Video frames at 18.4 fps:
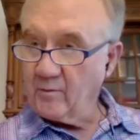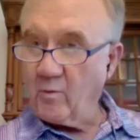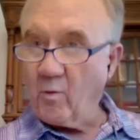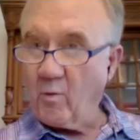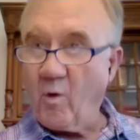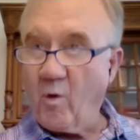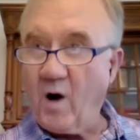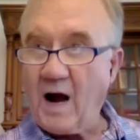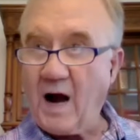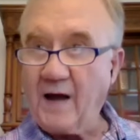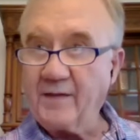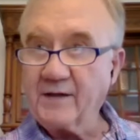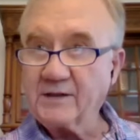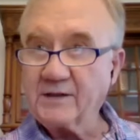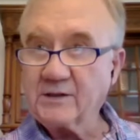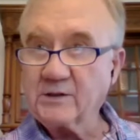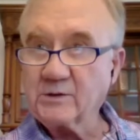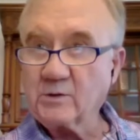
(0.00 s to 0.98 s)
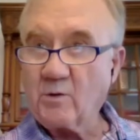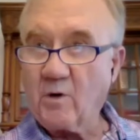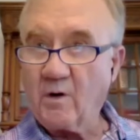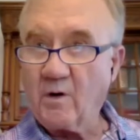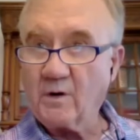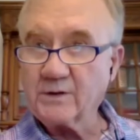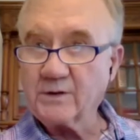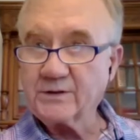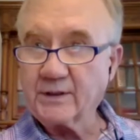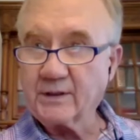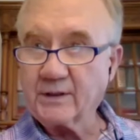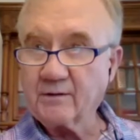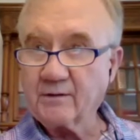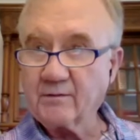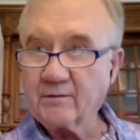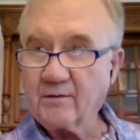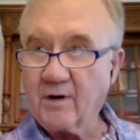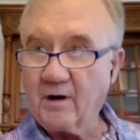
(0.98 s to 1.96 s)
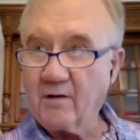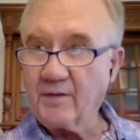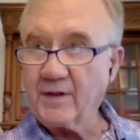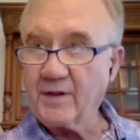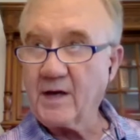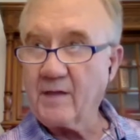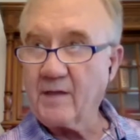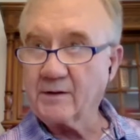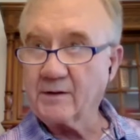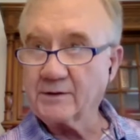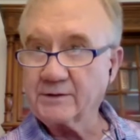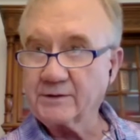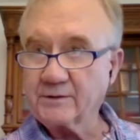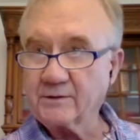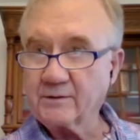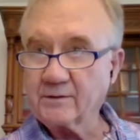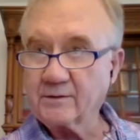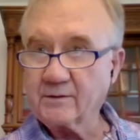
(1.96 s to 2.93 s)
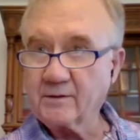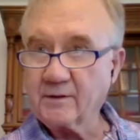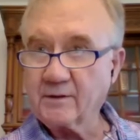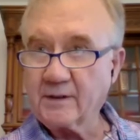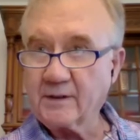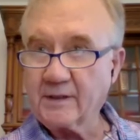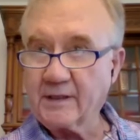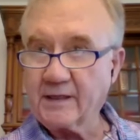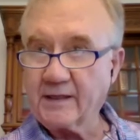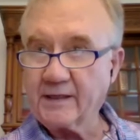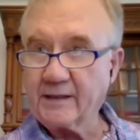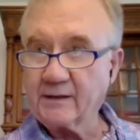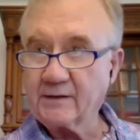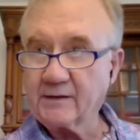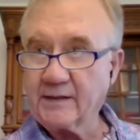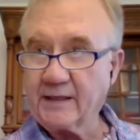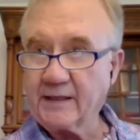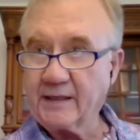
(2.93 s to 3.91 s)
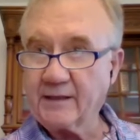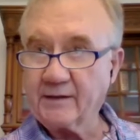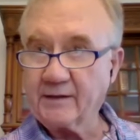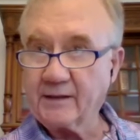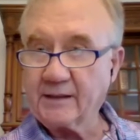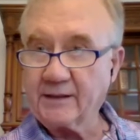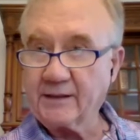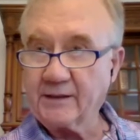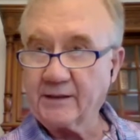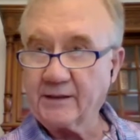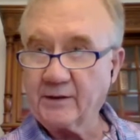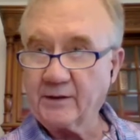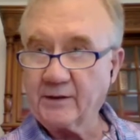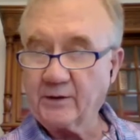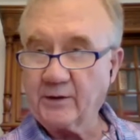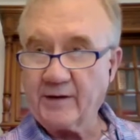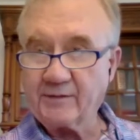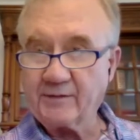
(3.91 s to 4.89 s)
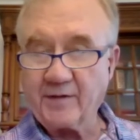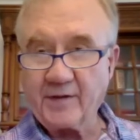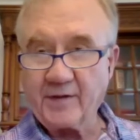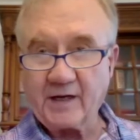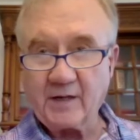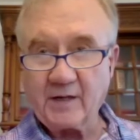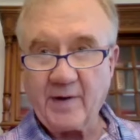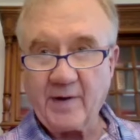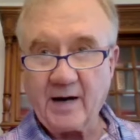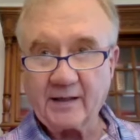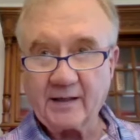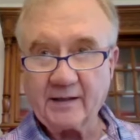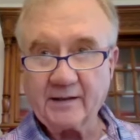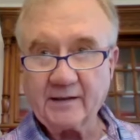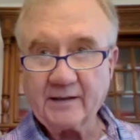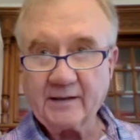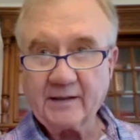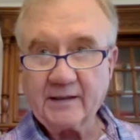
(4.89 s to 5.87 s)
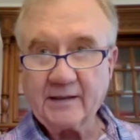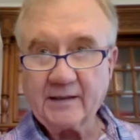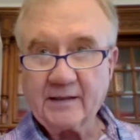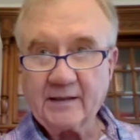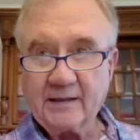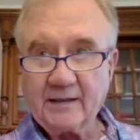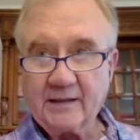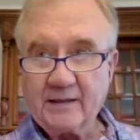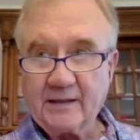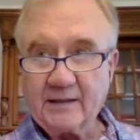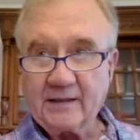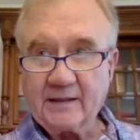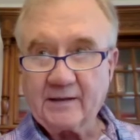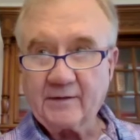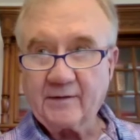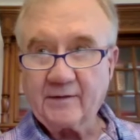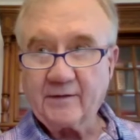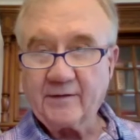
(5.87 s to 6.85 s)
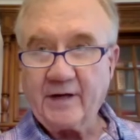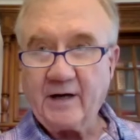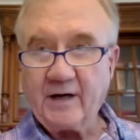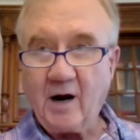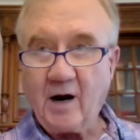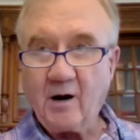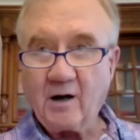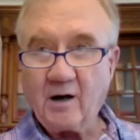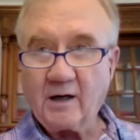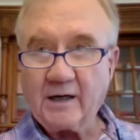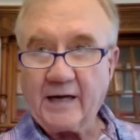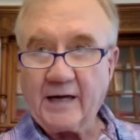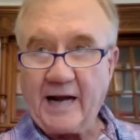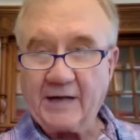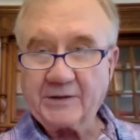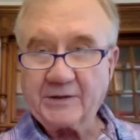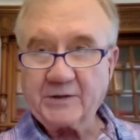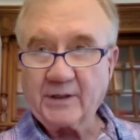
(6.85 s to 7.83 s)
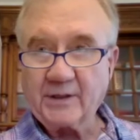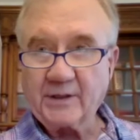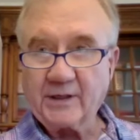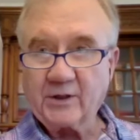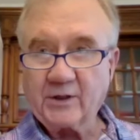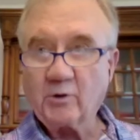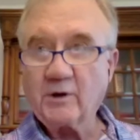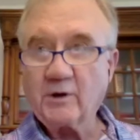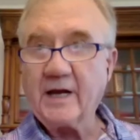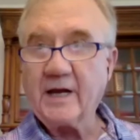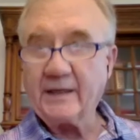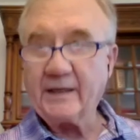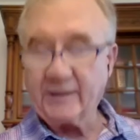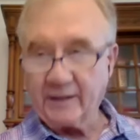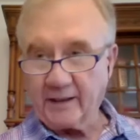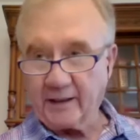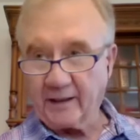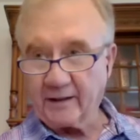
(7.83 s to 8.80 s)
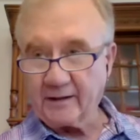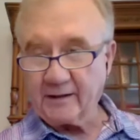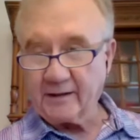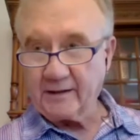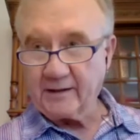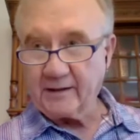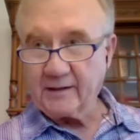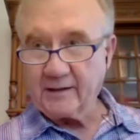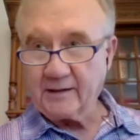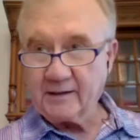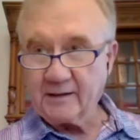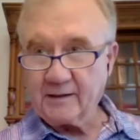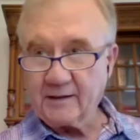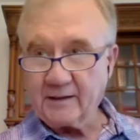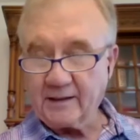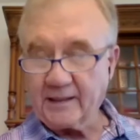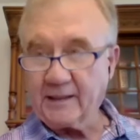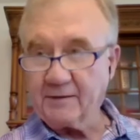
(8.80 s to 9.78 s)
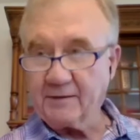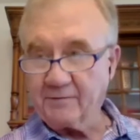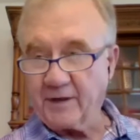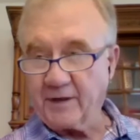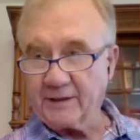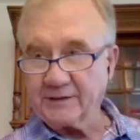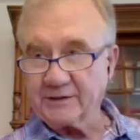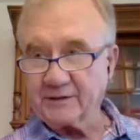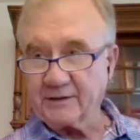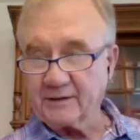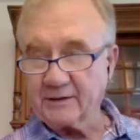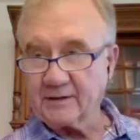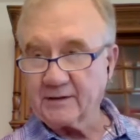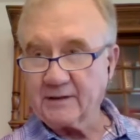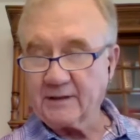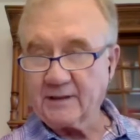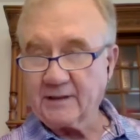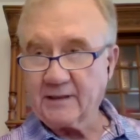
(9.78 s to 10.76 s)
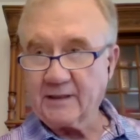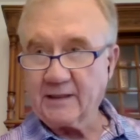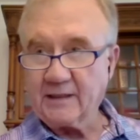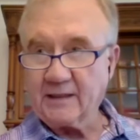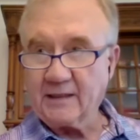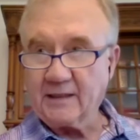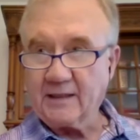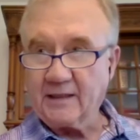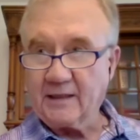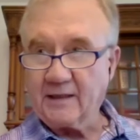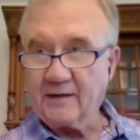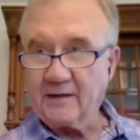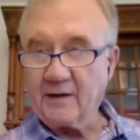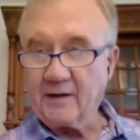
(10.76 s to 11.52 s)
why this is causing all the others. And you have to think about it. They are actually creating inflation. And